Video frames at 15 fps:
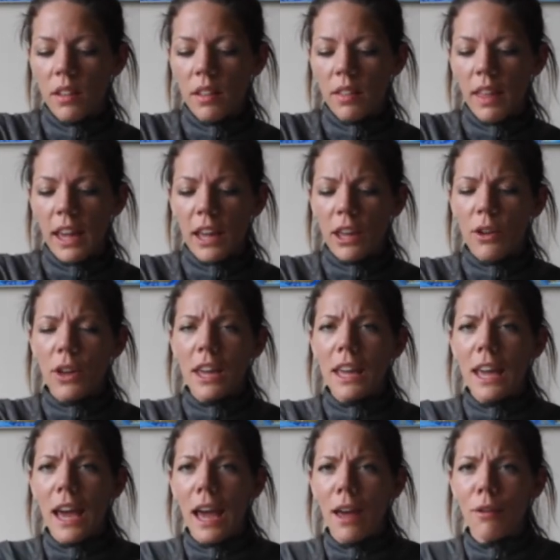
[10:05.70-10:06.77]
Like you can
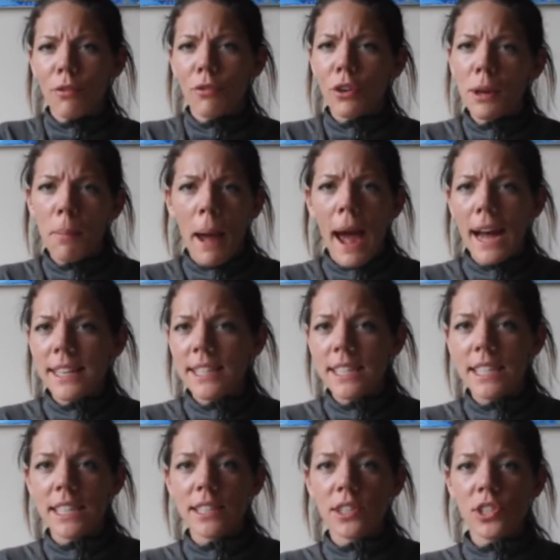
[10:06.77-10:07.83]
get free
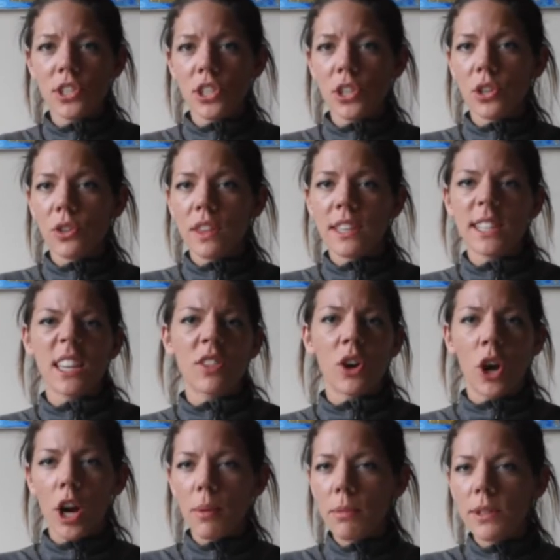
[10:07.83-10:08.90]
passes to things like the
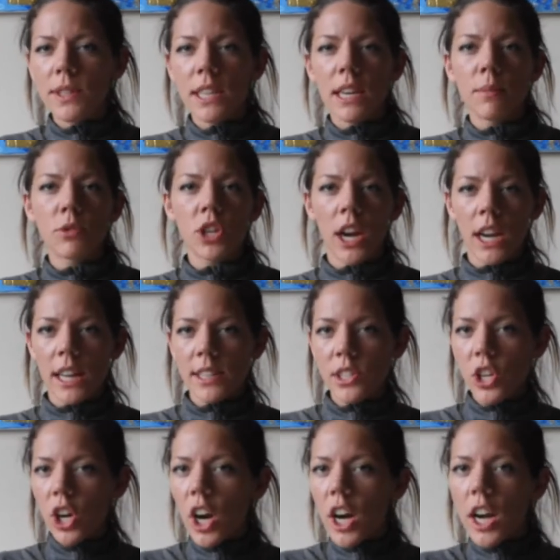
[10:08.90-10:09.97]
art museum, Chinese
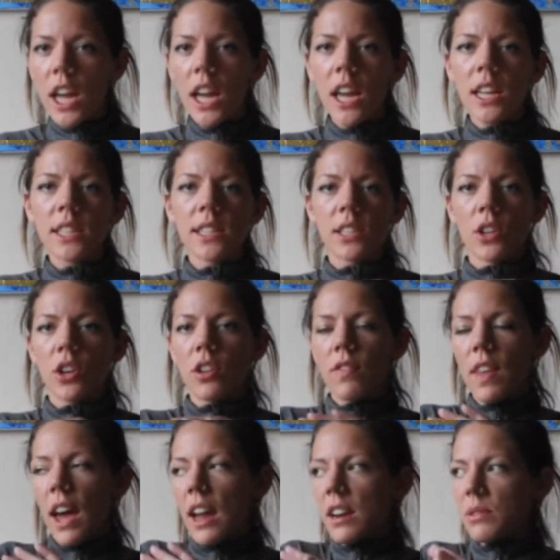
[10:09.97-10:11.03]
gardens, and all of
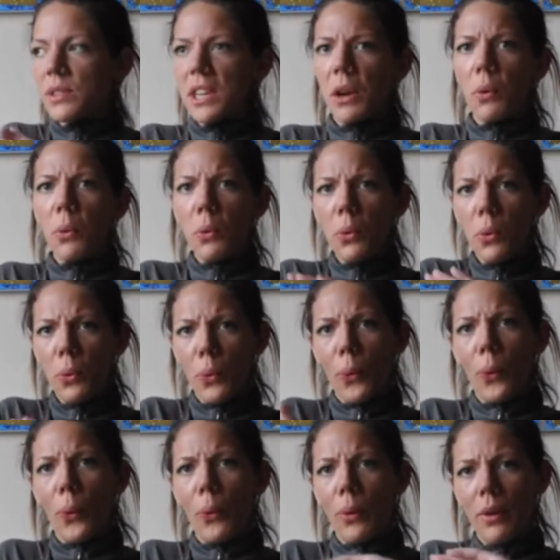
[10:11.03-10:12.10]
that. And I was like,
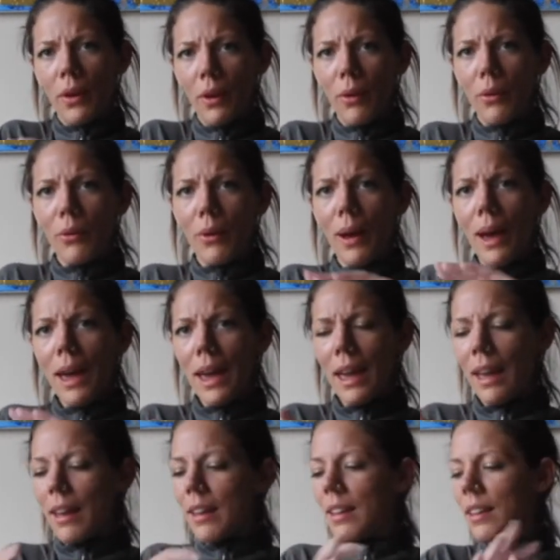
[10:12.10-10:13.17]
ooh, all
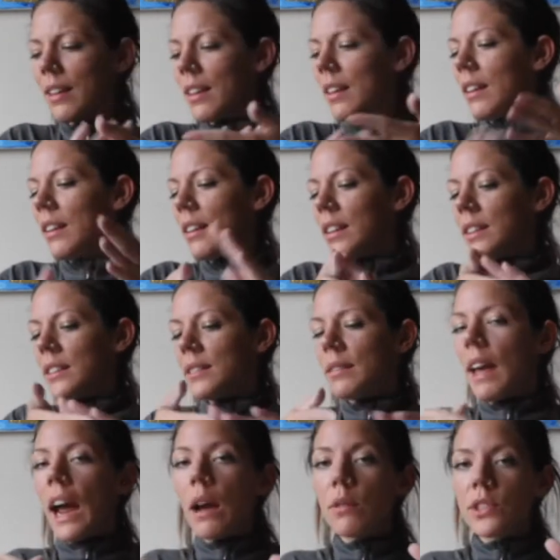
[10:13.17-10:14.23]
right.
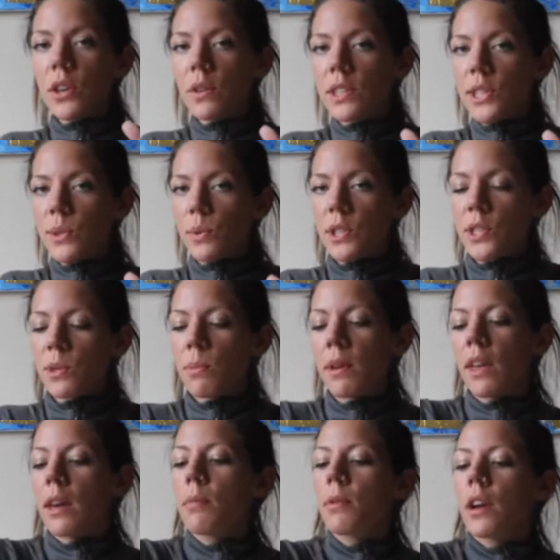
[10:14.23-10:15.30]
I was always the worst with my
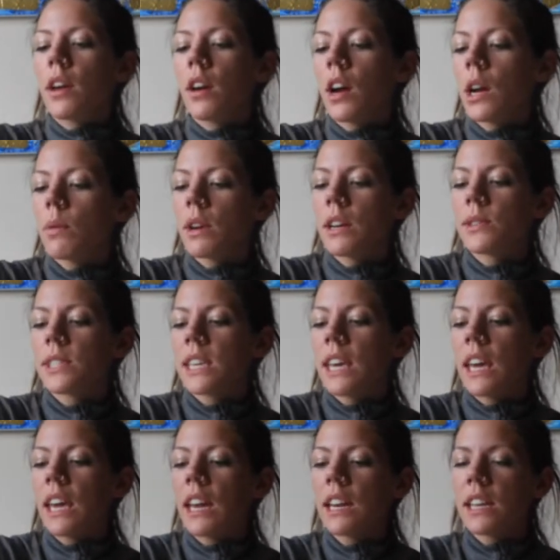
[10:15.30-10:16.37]
library card when I was a
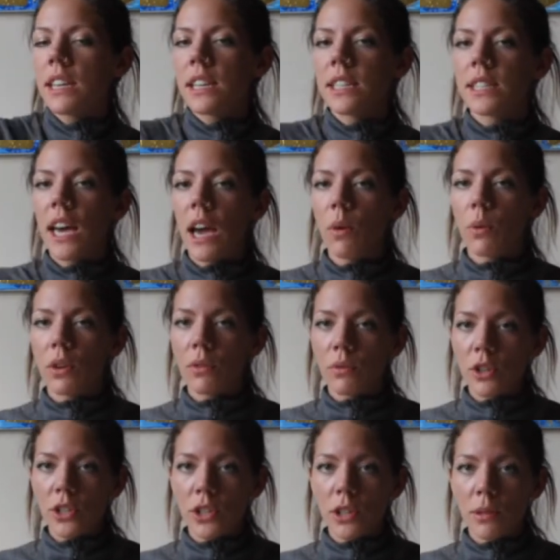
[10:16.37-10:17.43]
kid because I wouldn't
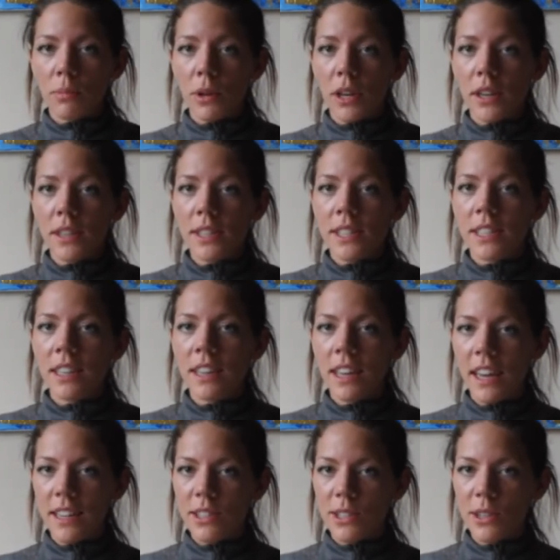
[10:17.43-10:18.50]
return the books.
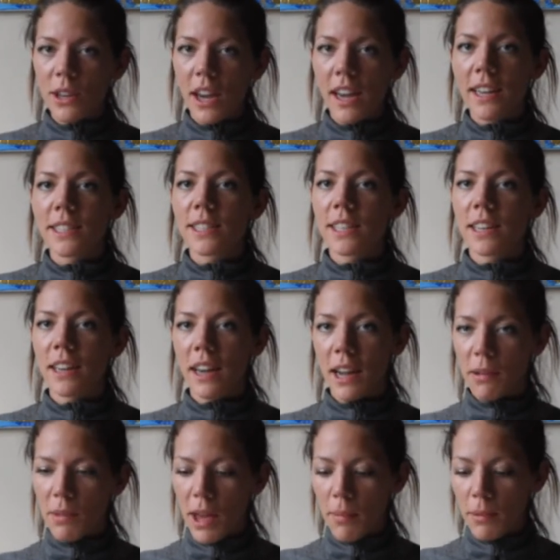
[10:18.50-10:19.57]
Yes, you guys,
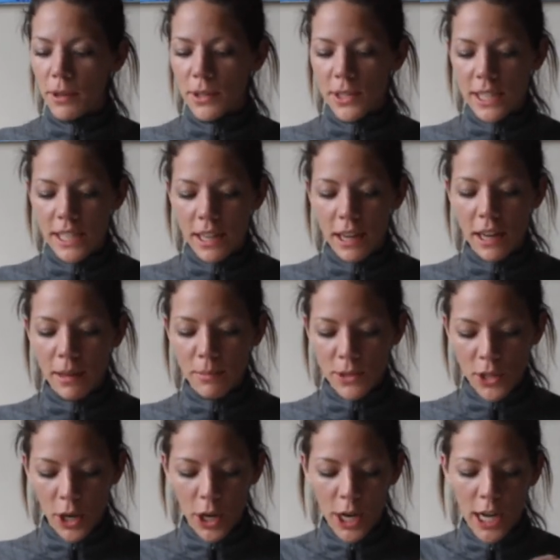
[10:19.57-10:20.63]
I'm that person. I'm
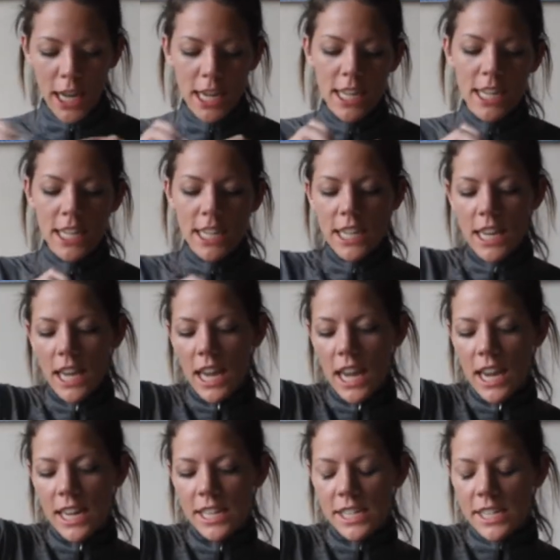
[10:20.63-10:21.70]
sorry.
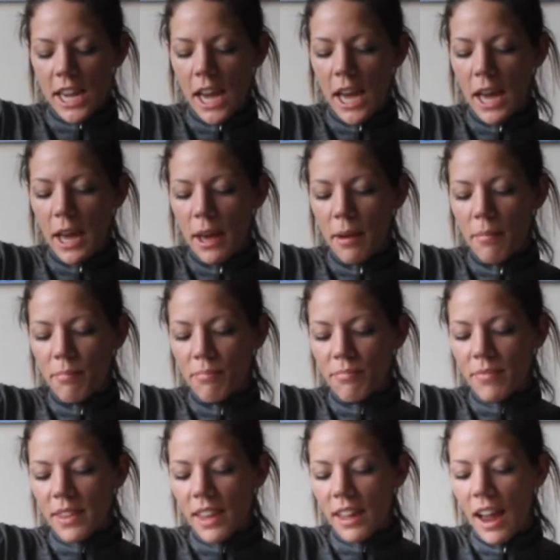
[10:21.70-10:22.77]
And
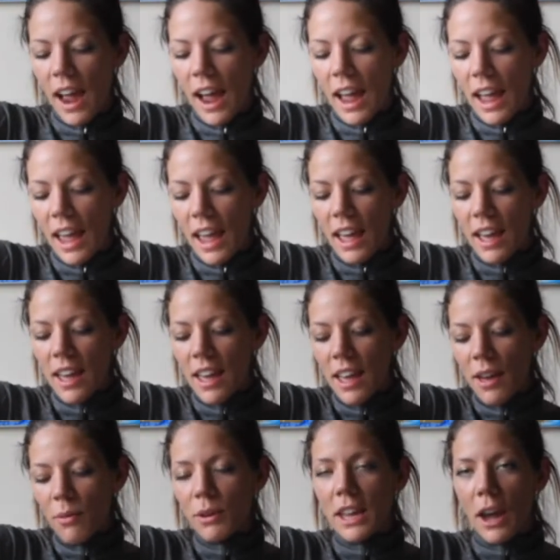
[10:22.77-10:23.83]
I
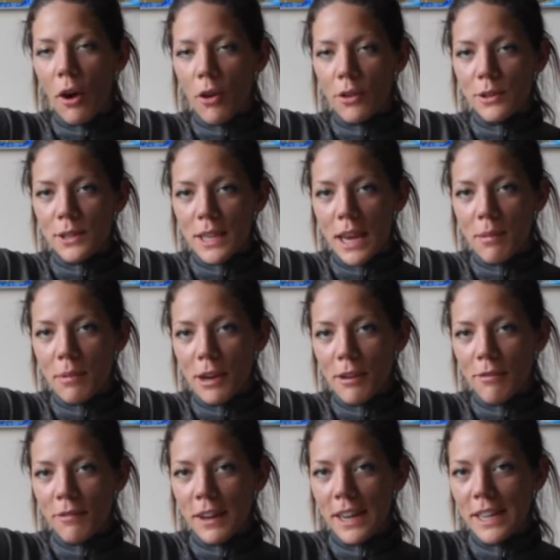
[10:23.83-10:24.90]
would get all those library
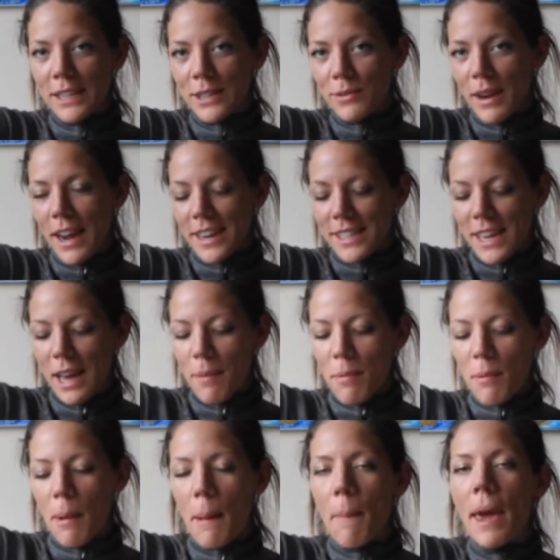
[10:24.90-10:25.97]
fines racked up,
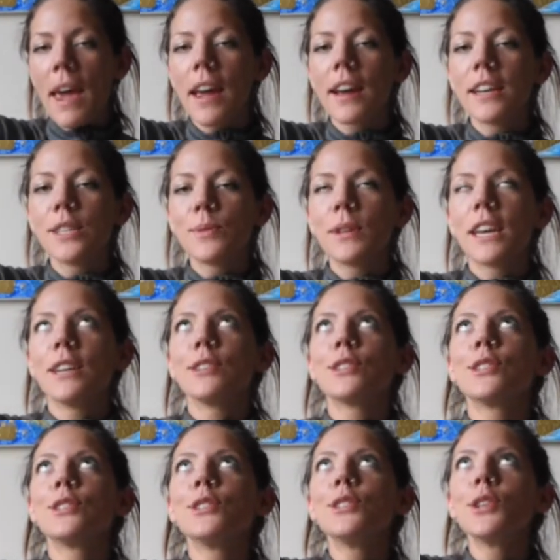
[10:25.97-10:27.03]
and my parents would get
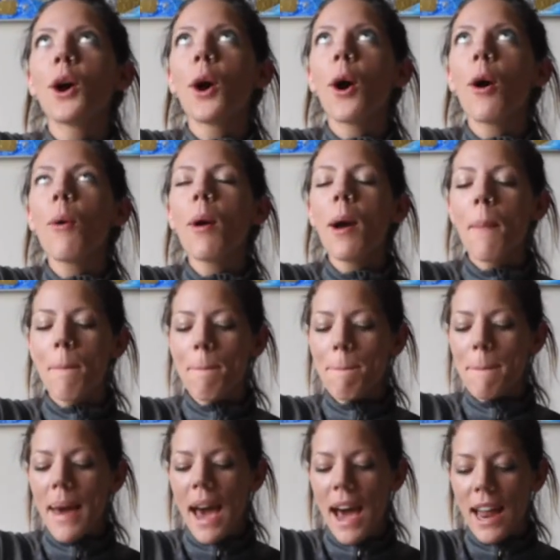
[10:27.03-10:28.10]
so
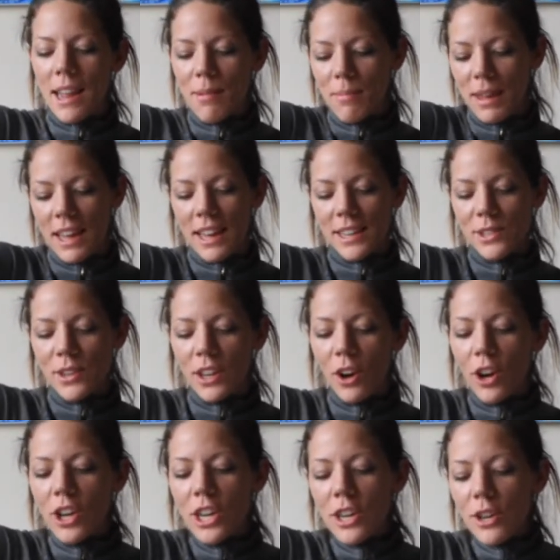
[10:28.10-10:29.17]
mad at me. So like,
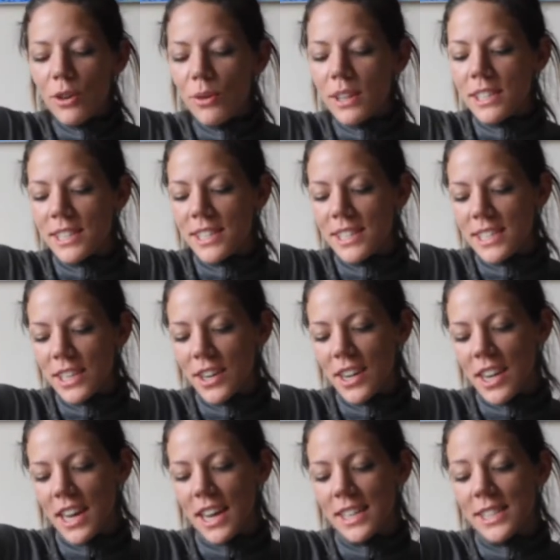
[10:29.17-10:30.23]
are you
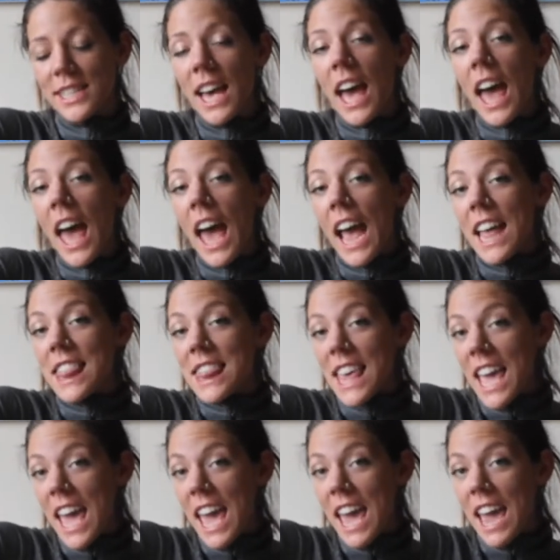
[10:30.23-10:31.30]
serious? And
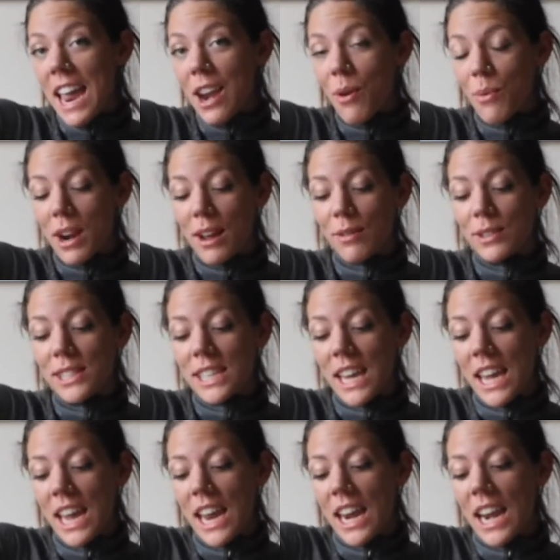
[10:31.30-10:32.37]
then when I was
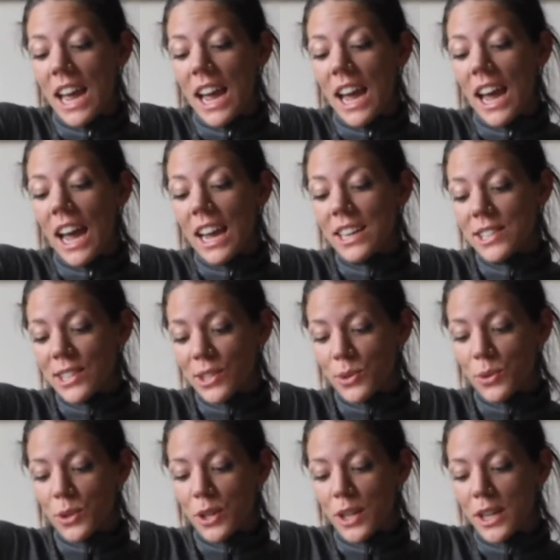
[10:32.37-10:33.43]
in high
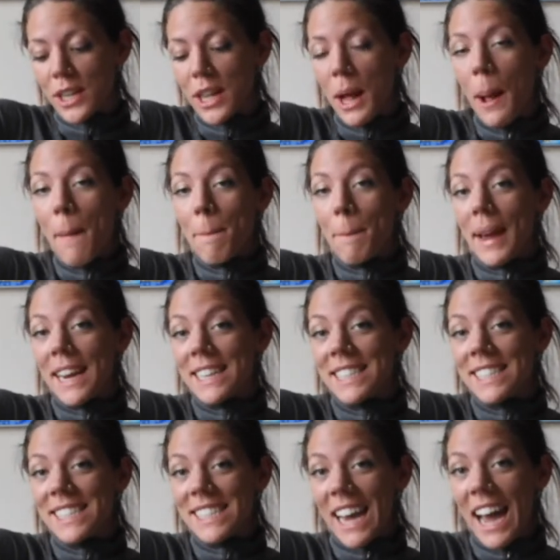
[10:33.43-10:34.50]
school, my
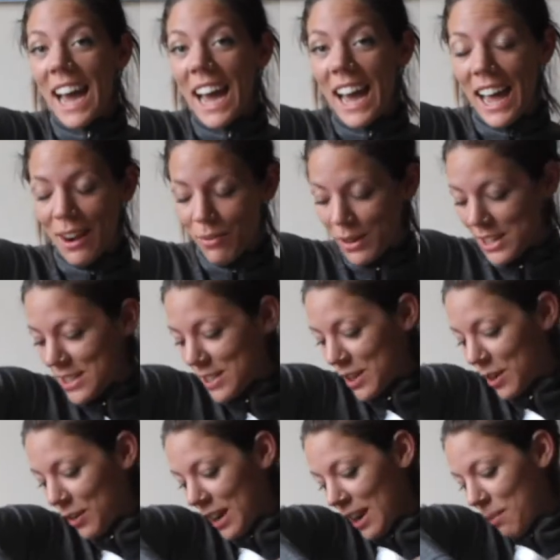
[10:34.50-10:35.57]
dad went to
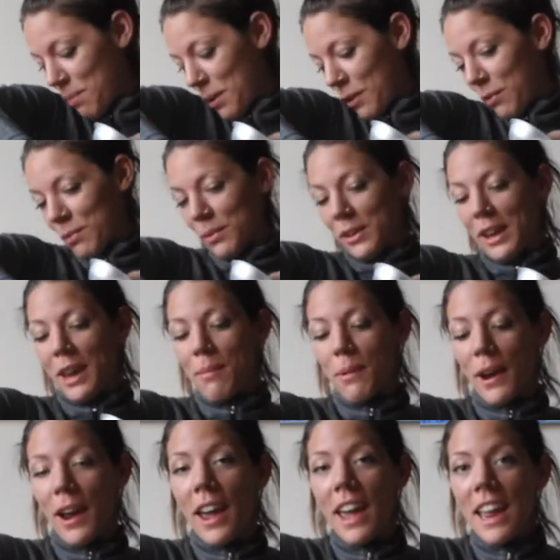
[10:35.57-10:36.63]
go get a book from the
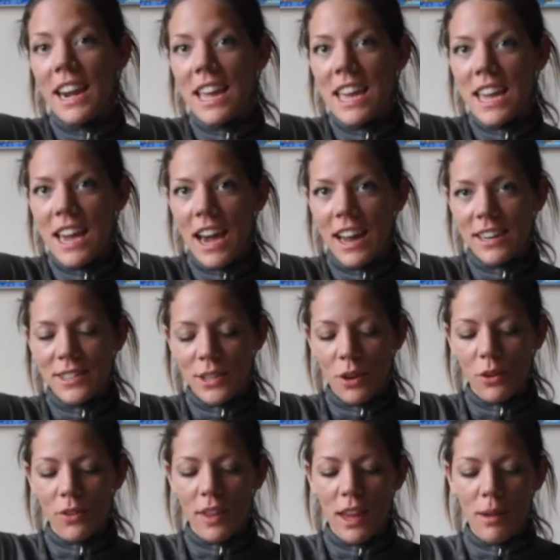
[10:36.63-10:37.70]
library, and he had his
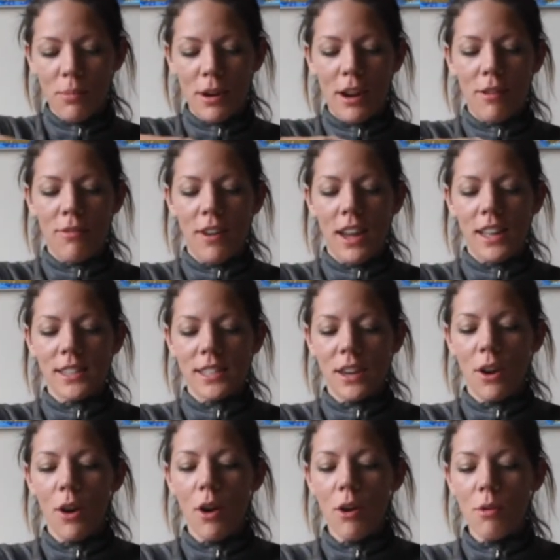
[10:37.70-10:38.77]
own library fines.
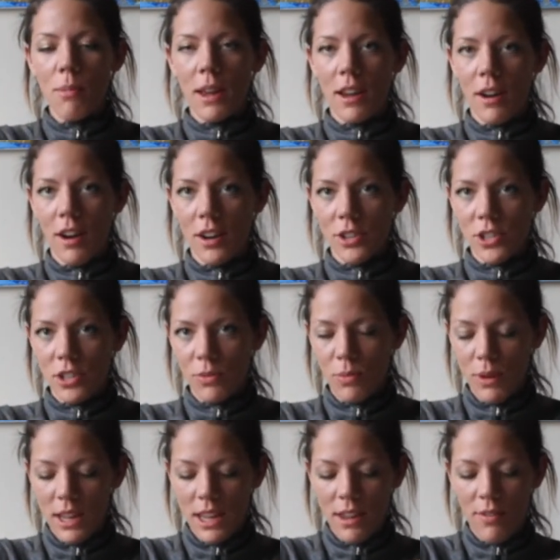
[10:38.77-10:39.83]
And oh my gosh, did
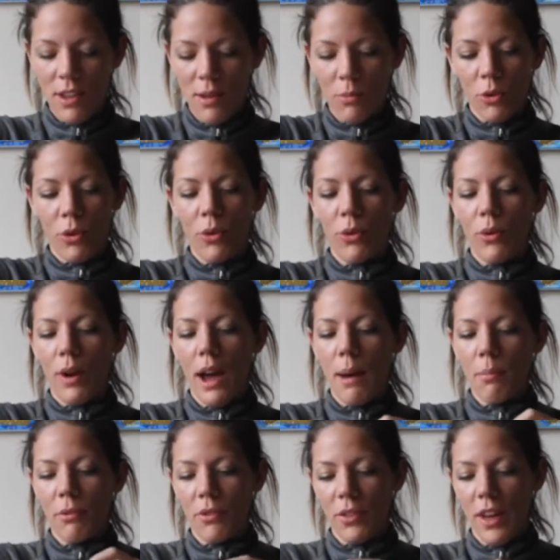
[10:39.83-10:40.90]
we give him
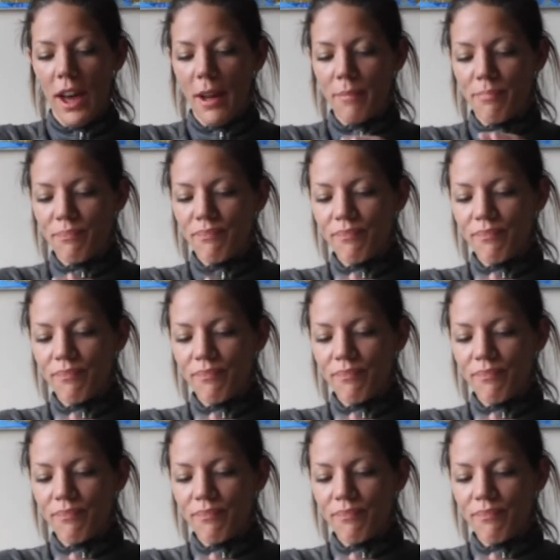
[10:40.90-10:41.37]
crap for that.